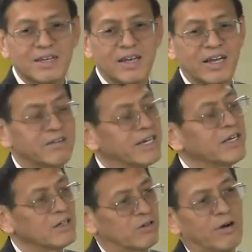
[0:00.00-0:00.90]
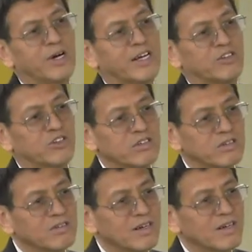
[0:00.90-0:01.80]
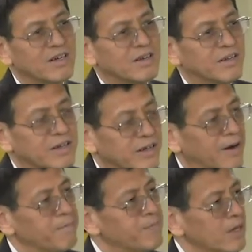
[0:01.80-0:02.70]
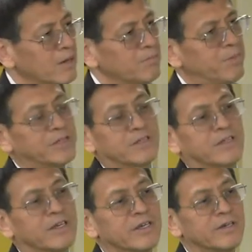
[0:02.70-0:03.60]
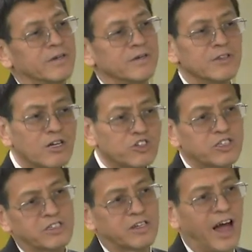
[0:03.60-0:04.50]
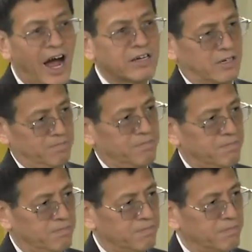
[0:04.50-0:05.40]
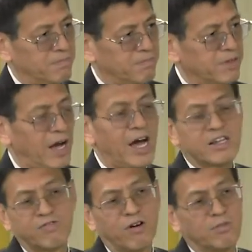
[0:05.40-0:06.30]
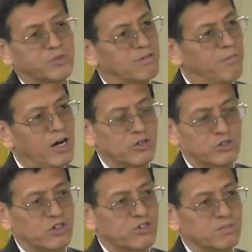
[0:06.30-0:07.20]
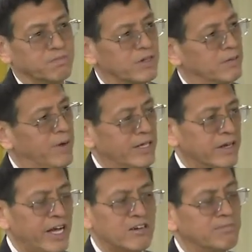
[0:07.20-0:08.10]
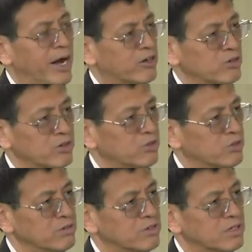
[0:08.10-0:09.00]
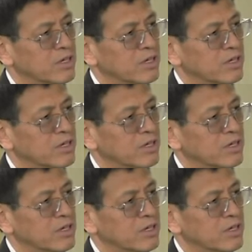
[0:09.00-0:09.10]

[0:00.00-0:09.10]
Anyway, so I will continue. The, um, but the, not just the hunger, the other forms of malnutrition, uh, lack of micronutrients,